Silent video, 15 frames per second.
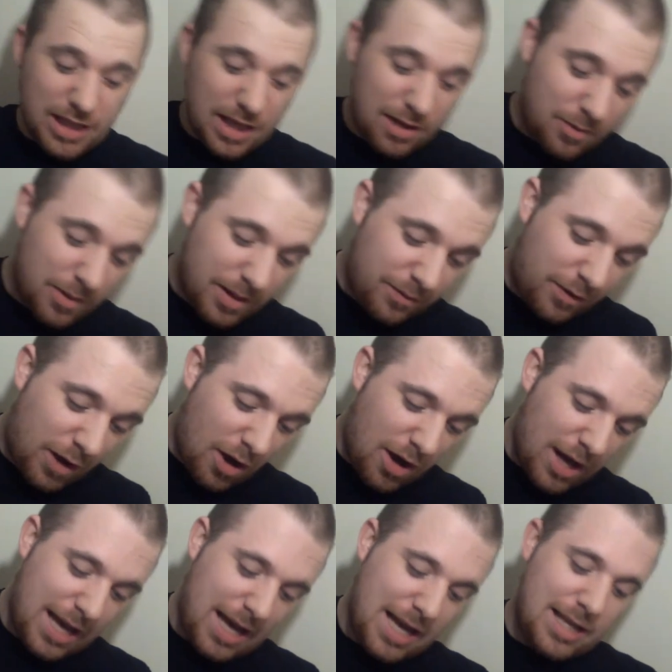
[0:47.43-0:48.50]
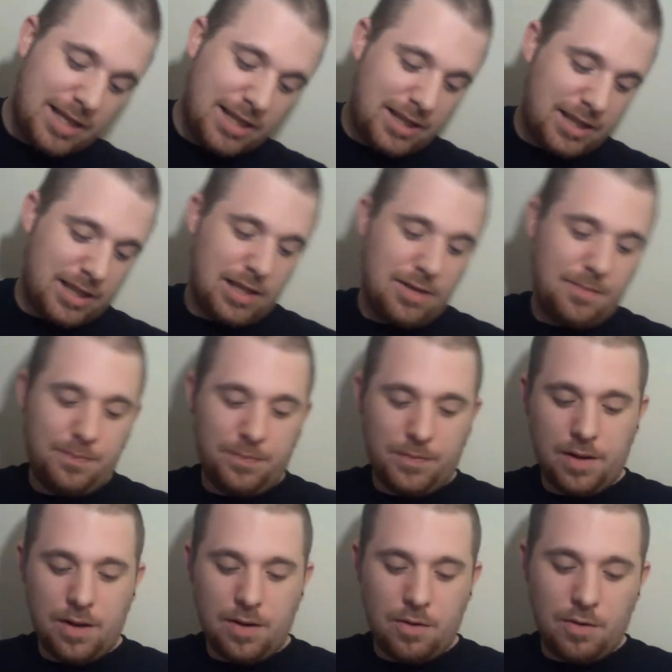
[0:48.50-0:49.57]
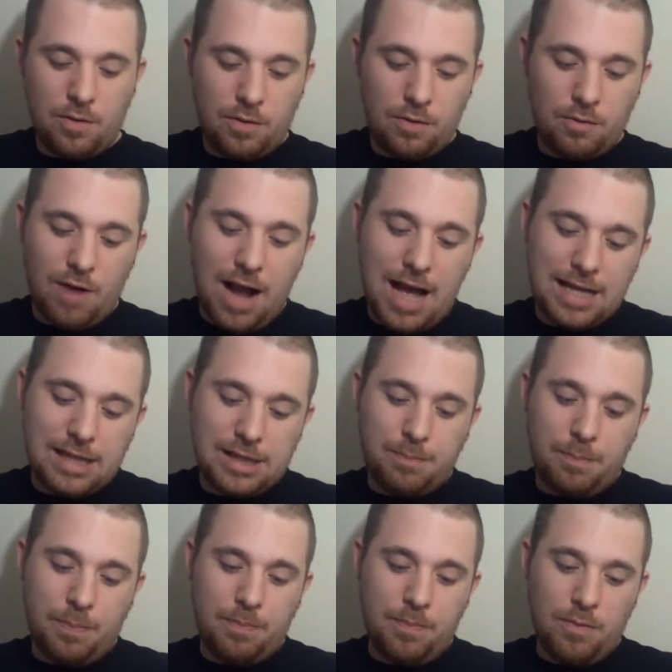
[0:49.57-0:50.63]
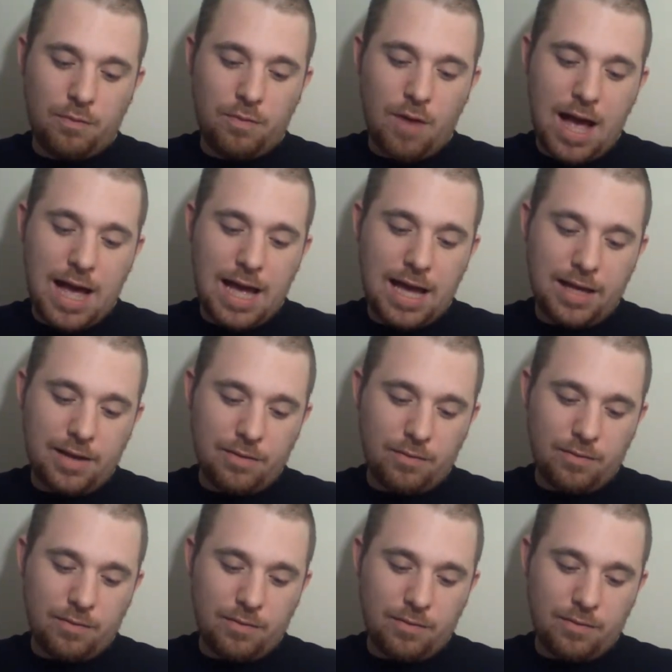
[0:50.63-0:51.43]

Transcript: thing we've got is Rice Buddy.